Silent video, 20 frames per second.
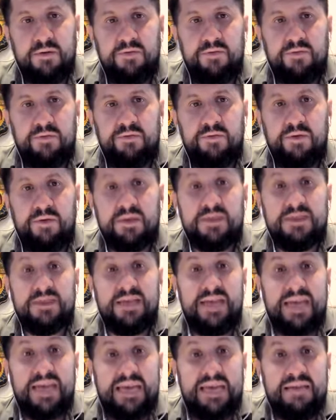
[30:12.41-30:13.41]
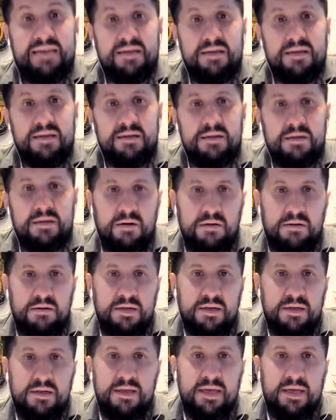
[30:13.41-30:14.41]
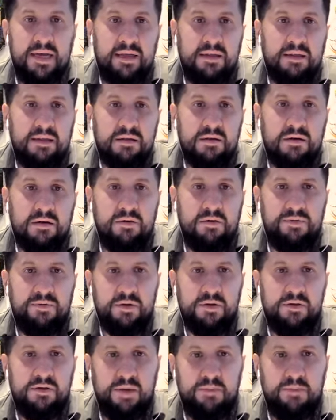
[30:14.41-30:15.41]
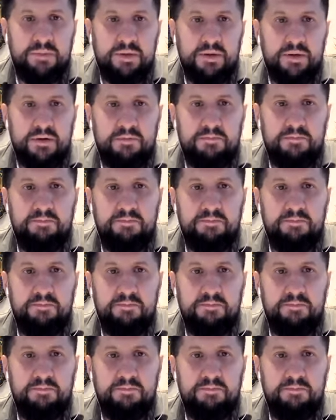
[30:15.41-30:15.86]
from verse 18 until the end of the chapter.